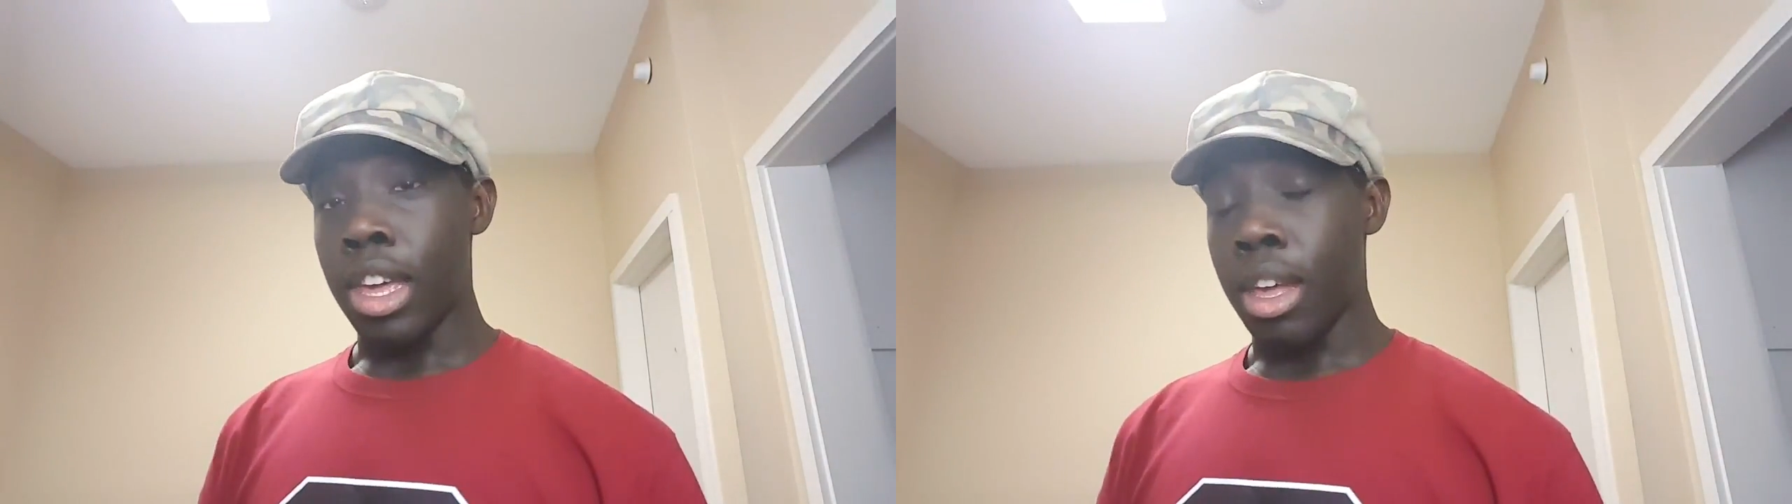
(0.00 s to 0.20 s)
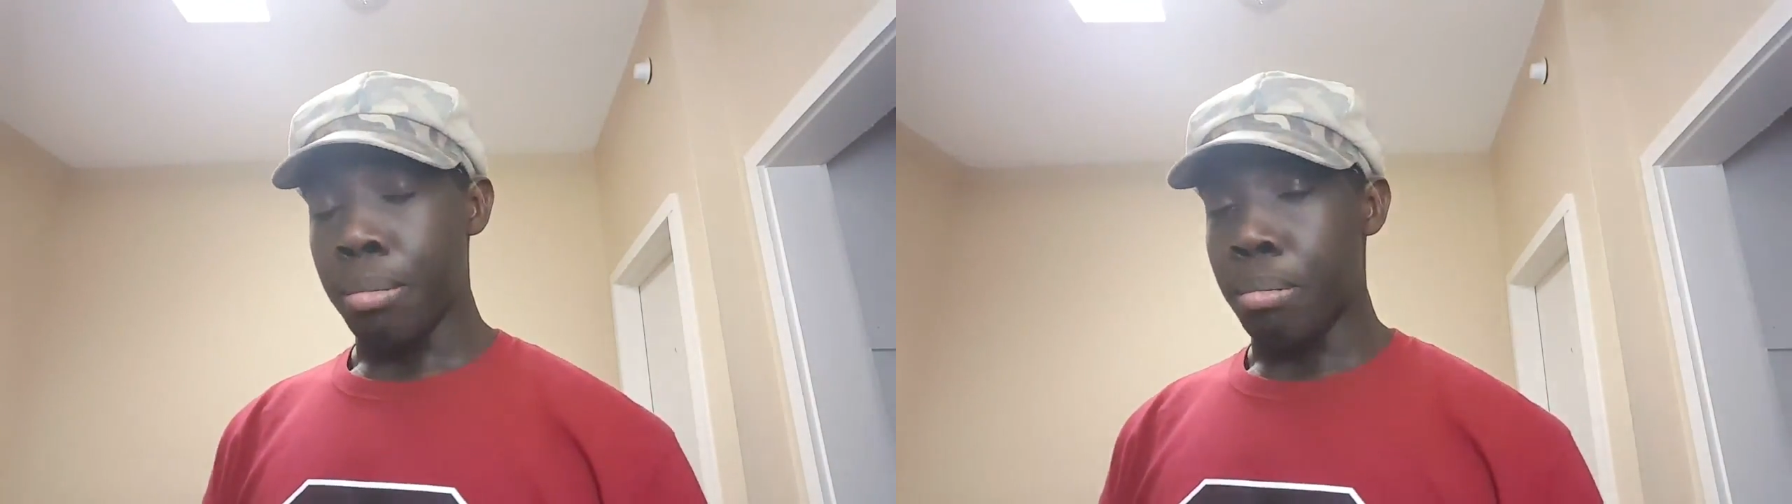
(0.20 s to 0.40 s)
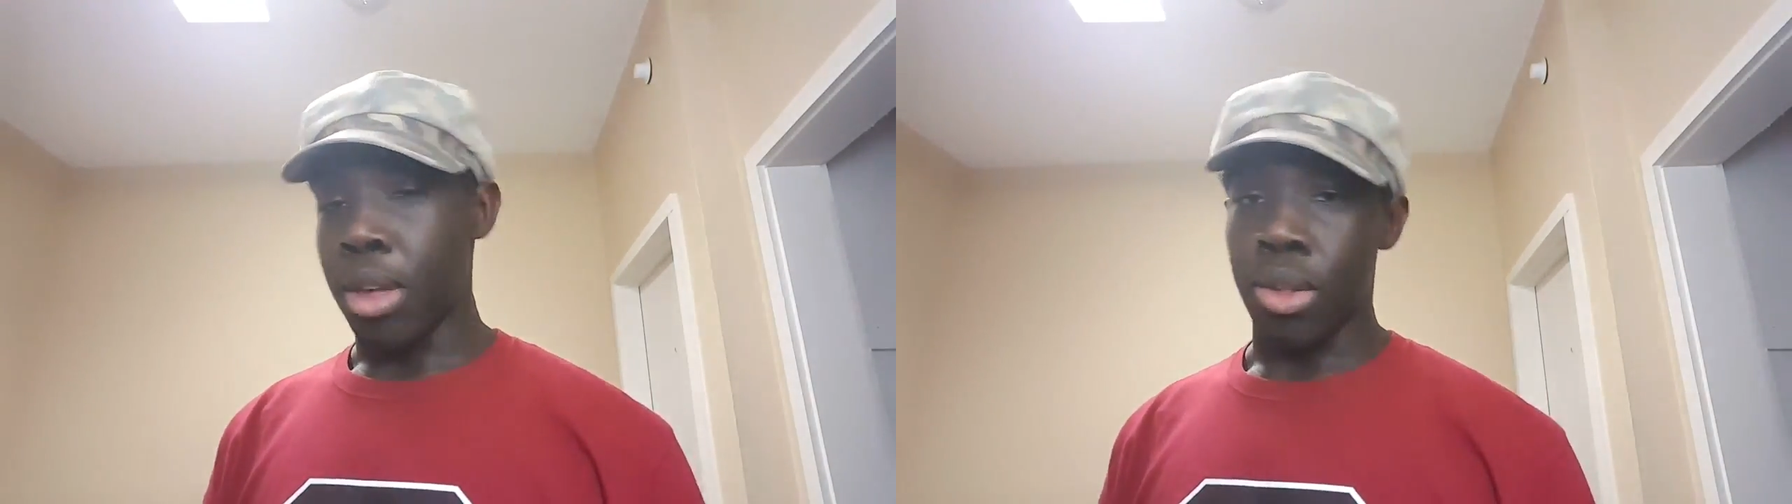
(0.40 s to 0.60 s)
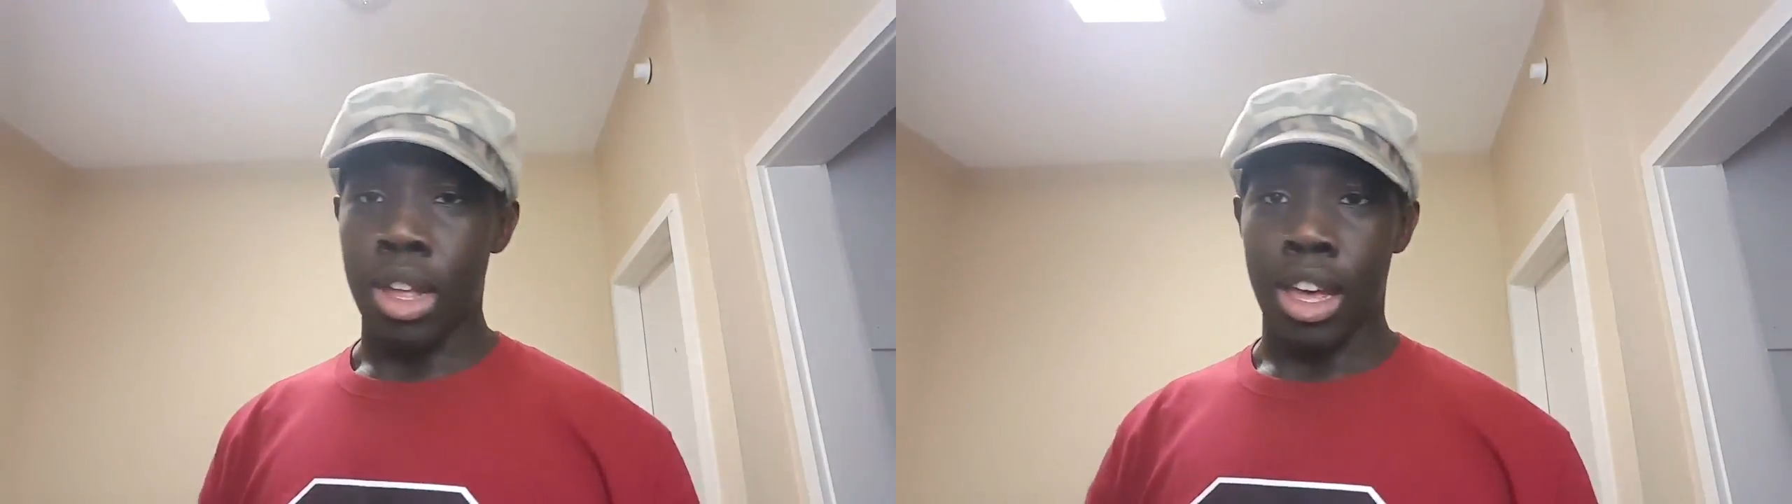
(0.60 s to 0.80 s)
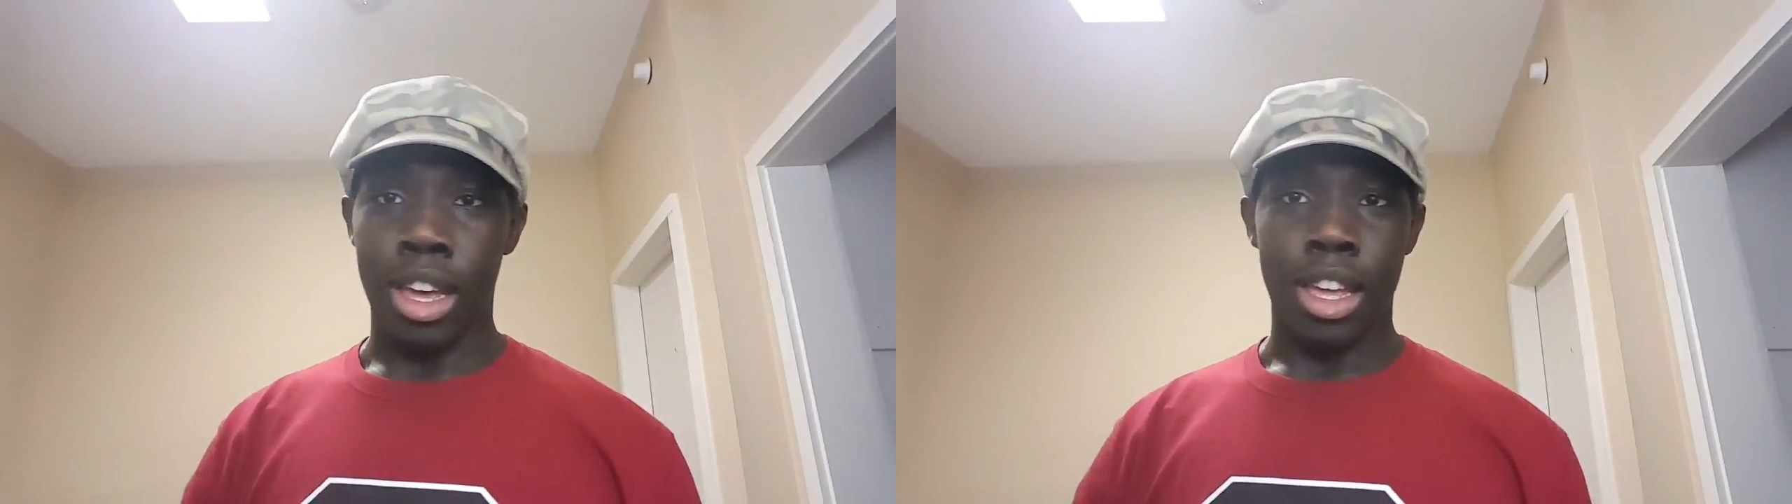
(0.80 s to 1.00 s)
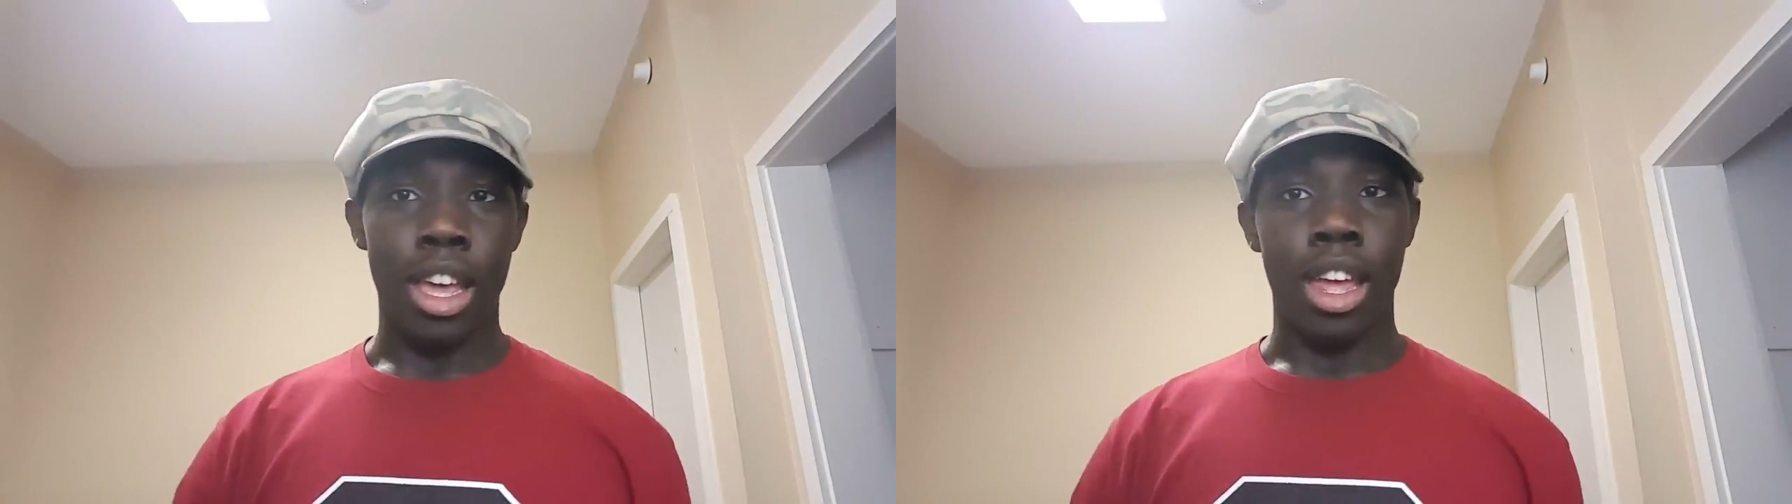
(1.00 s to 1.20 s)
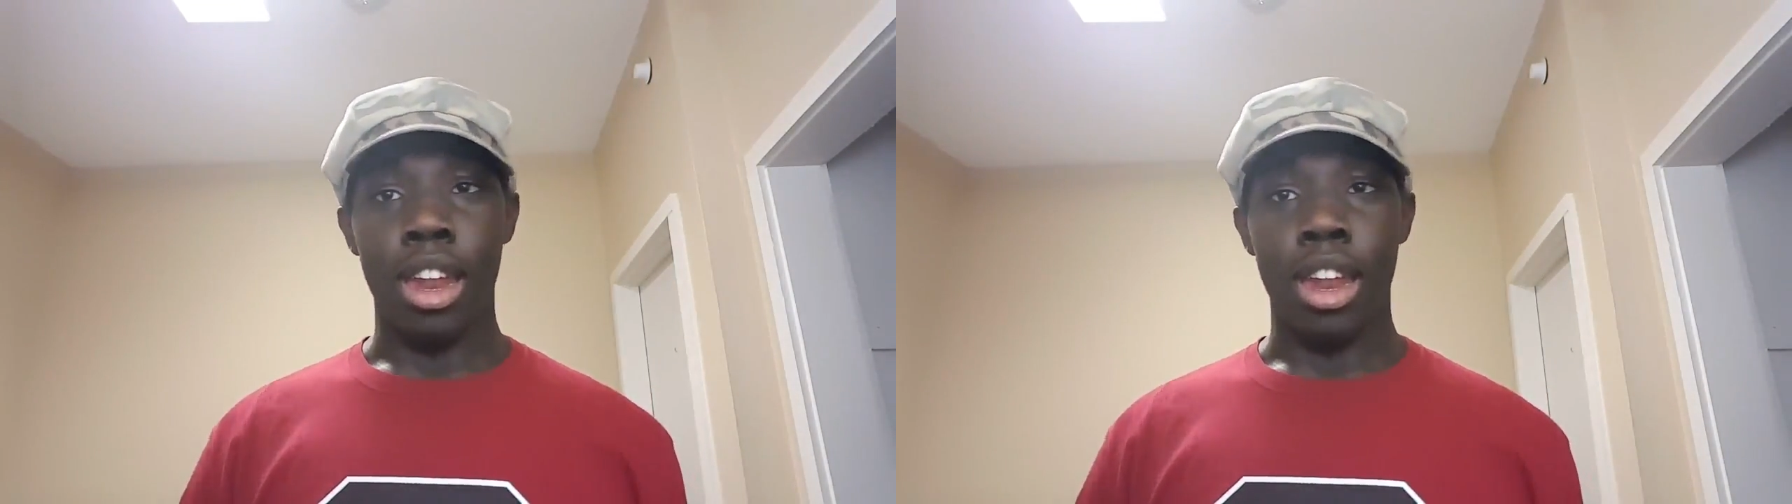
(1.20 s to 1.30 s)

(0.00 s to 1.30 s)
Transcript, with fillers: music